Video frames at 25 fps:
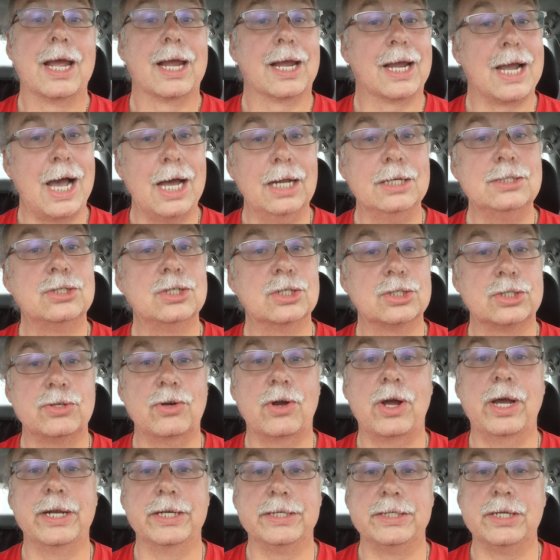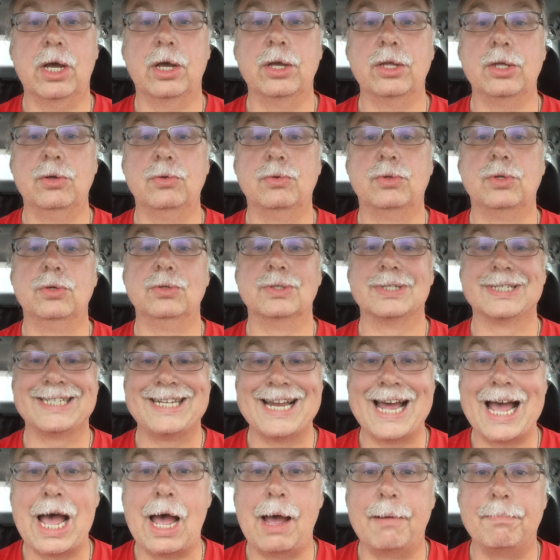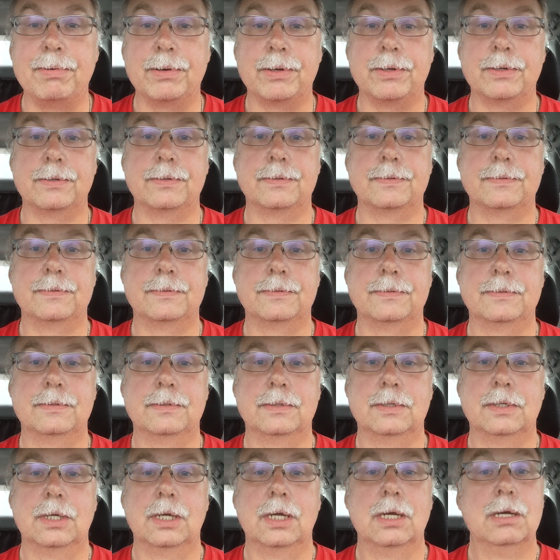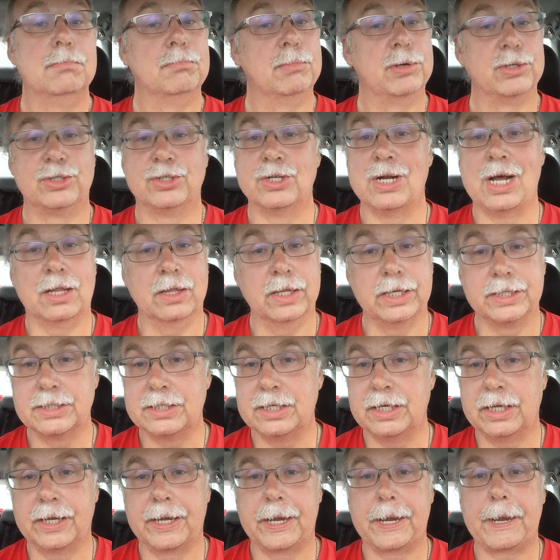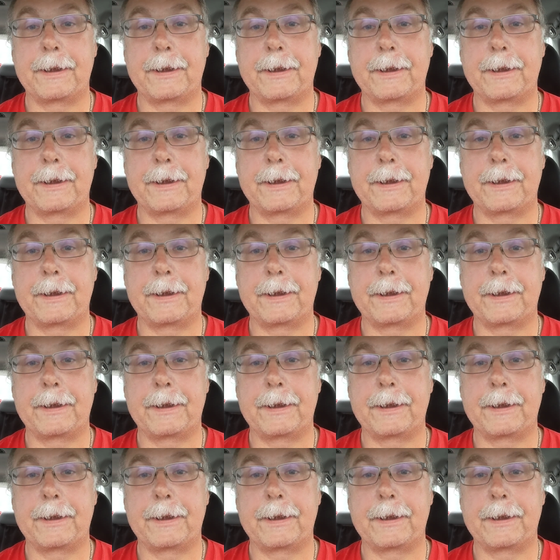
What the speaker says: God's just trying to tell you to stop, but you're not listening.